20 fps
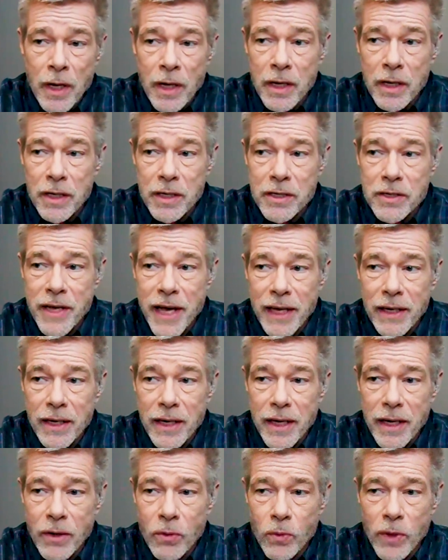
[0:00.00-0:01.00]
is that,
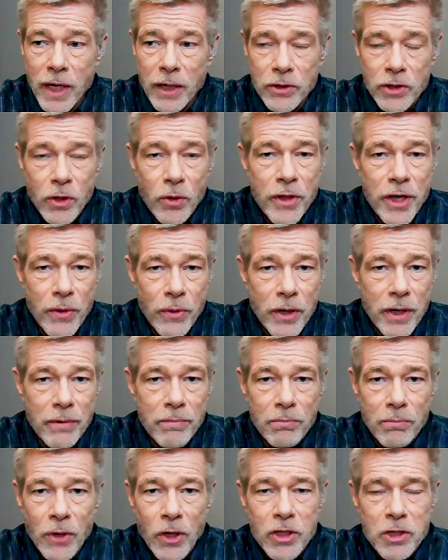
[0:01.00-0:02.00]
well, no, there were
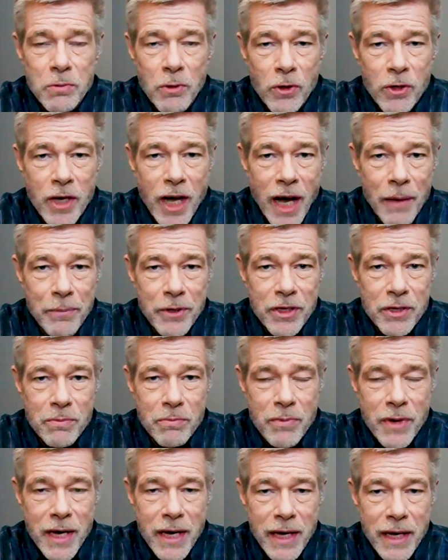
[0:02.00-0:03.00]
multiple copies
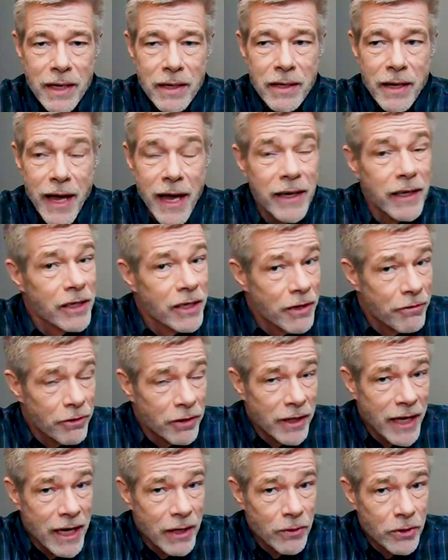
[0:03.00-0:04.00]
made and in different
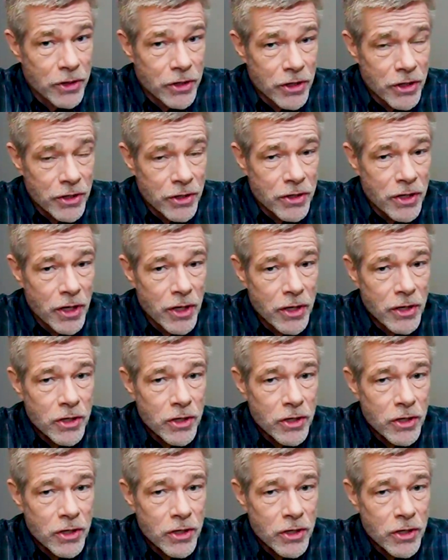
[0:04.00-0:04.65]
languages,